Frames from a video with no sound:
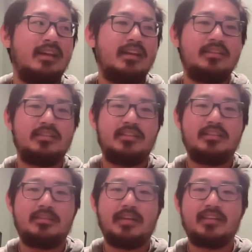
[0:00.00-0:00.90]
it just
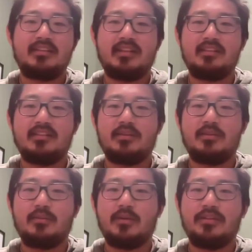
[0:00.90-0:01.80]
needs to make sense
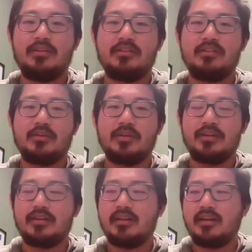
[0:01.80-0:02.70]
on what they're doing.